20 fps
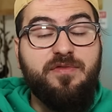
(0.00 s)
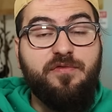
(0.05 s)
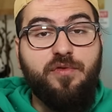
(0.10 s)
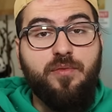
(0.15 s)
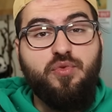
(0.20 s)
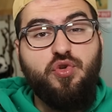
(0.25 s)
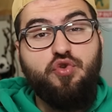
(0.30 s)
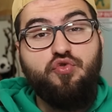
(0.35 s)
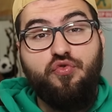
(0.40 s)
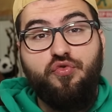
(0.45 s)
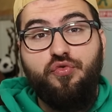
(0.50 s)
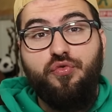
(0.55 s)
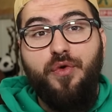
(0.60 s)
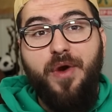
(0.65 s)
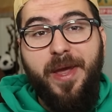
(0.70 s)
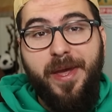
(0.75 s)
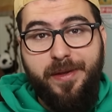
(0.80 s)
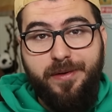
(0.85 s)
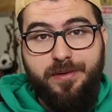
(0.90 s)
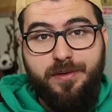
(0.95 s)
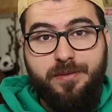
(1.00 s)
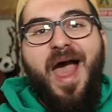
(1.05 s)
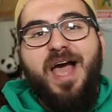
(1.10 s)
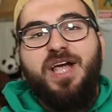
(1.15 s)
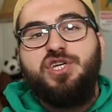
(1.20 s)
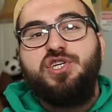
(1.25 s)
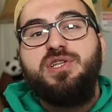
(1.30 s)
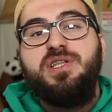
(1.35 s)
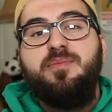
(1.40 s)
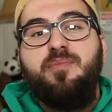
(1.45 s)
from Ukraine.
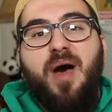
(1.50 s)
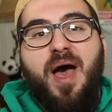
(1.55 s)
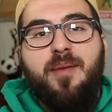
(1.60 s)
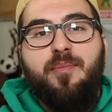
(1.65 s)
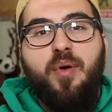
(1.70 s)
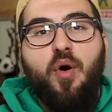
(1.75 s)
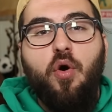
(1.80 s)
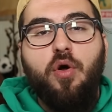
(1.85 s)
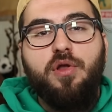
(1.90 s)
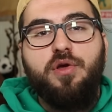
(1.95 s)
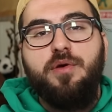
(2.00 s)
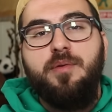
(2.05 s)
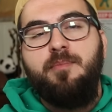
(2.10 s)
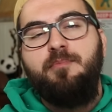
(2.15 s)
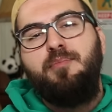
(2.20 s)
Actually bipolar.